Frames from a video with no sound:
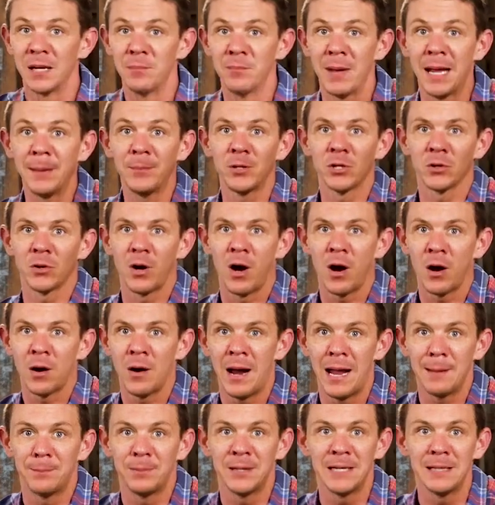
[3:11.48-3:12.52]
And maybe your
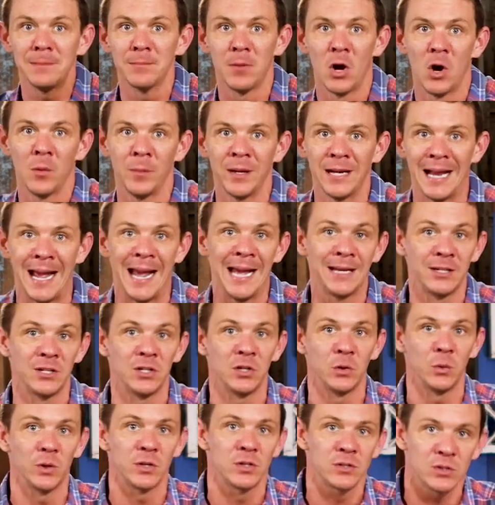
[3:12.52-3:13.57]
RIP moment had to
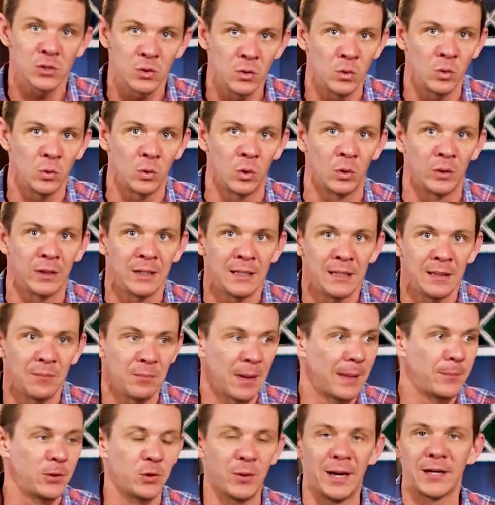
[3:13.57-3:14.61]
do with school.
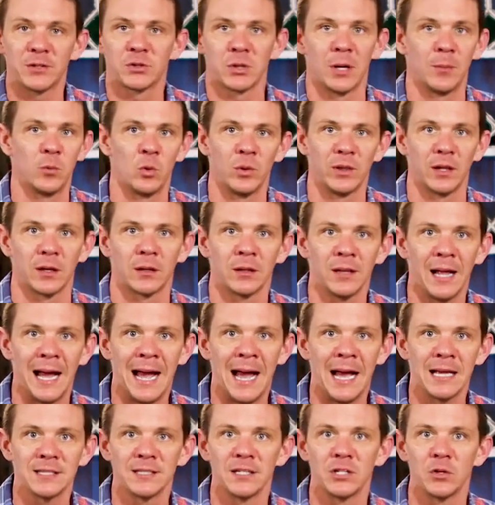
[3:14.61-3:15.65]
Maybe you had trouble with a
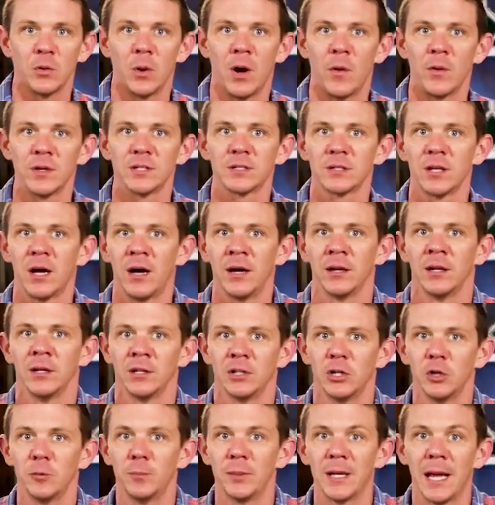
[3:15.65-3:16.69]
class and you always thought
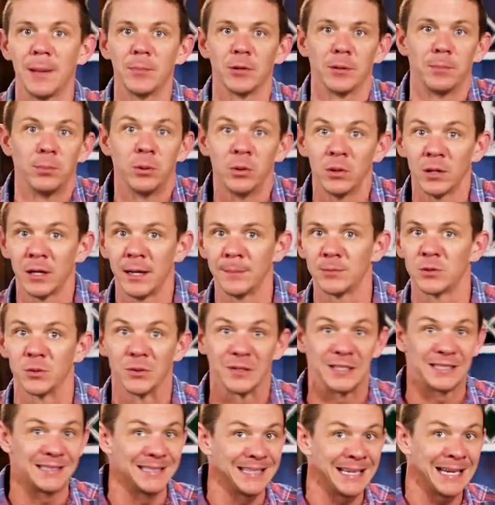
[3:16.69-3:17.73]
you'd be able to pull it up
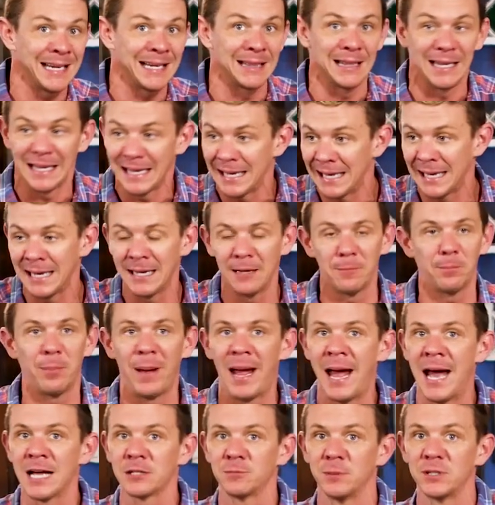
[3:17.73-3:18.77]
to a C in the end and
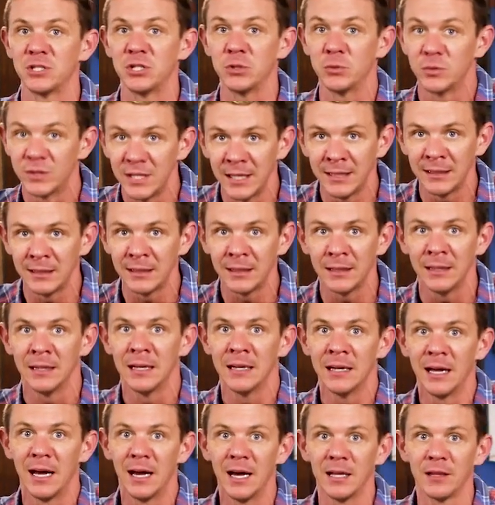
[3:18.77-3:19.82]
pass, but you didn't.
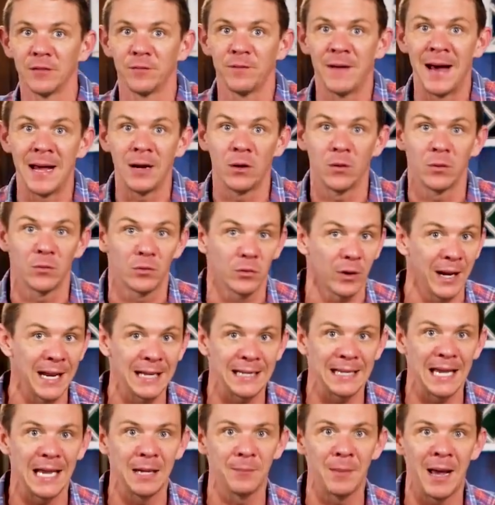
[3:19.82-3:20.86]
The final
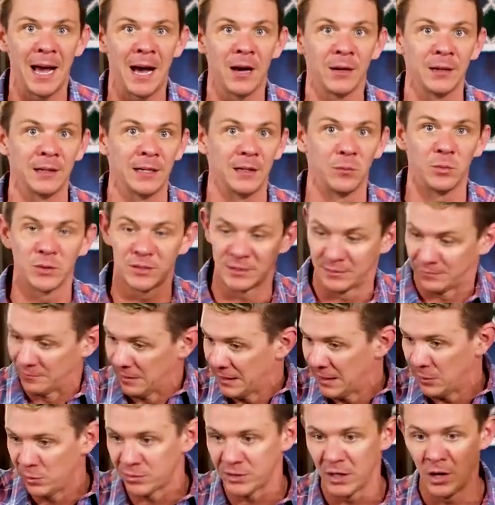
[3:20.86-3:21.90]
grade came out and it
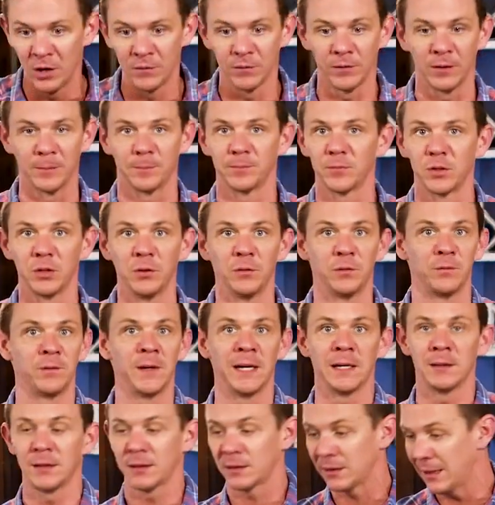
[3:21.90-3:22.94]
was over. You
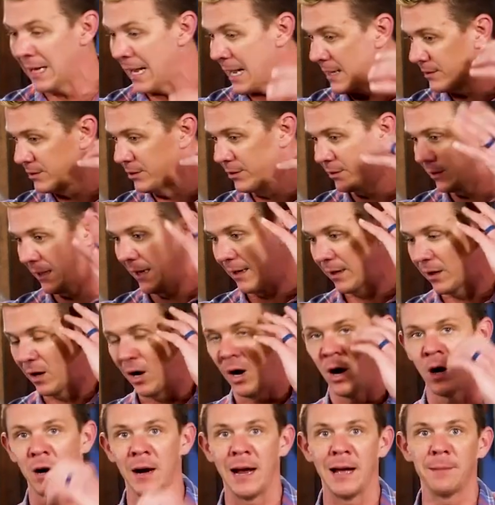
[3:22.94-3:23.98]
failed the class and you're like,
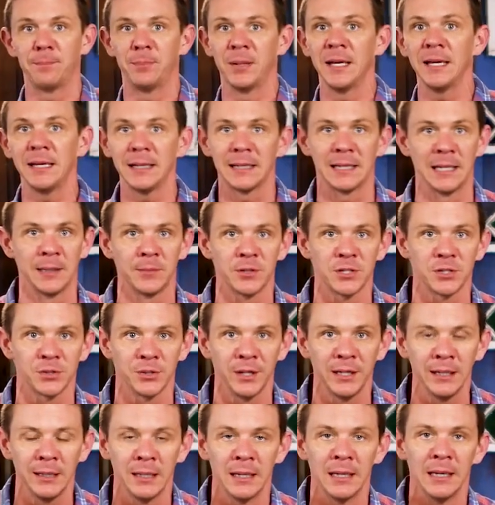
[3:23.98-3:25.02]
RIP
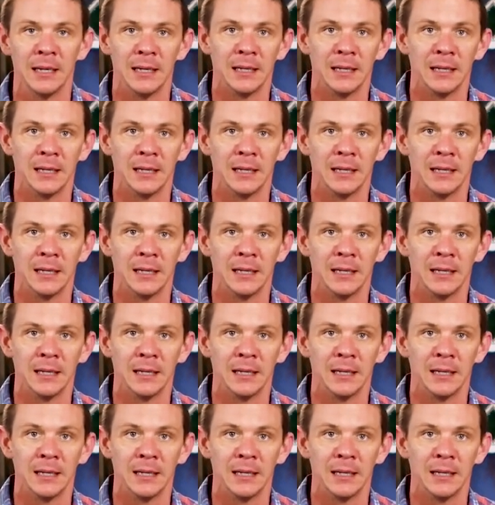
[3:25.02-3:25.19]
chemistry.